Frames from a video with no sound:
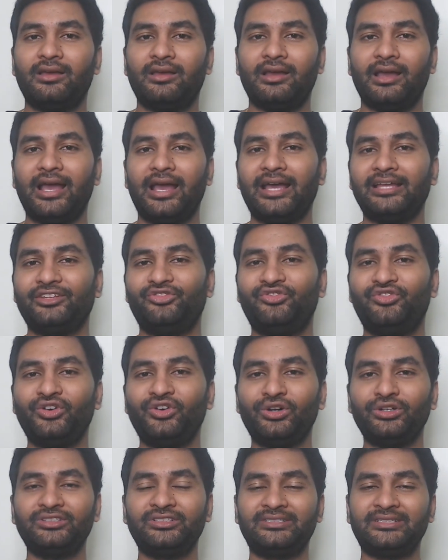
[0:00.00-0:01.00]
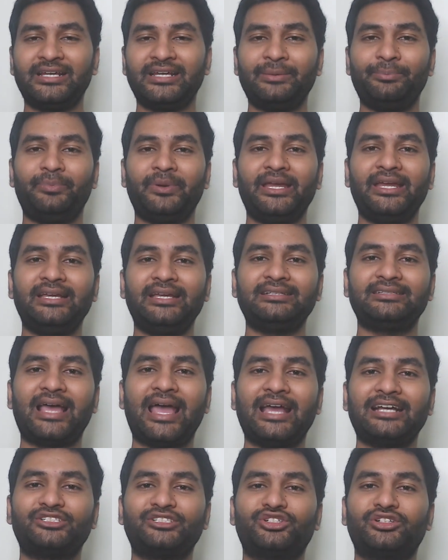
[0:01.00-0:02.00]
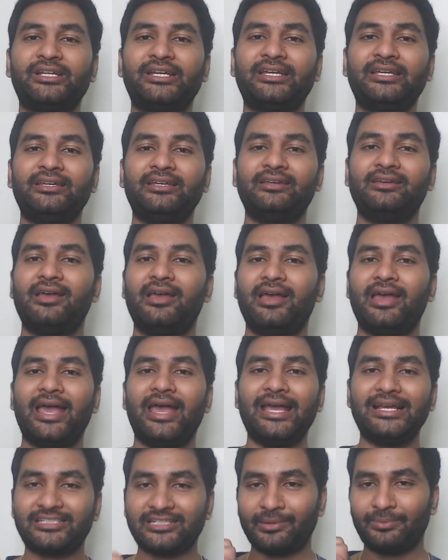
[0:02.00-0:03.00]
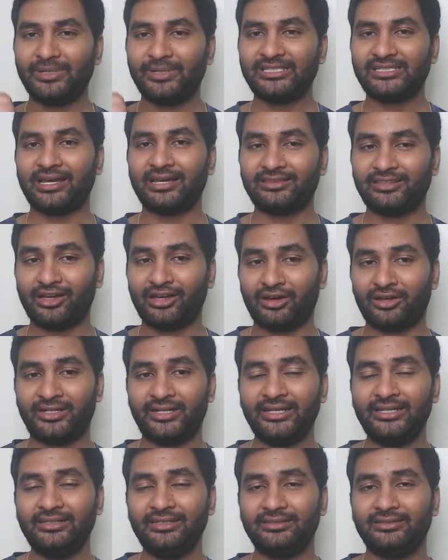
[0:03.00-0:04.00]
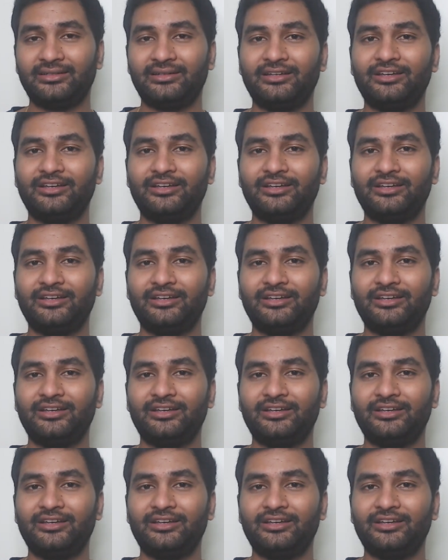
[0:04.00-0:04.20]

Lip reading: And the fourth tip is actually establish authority.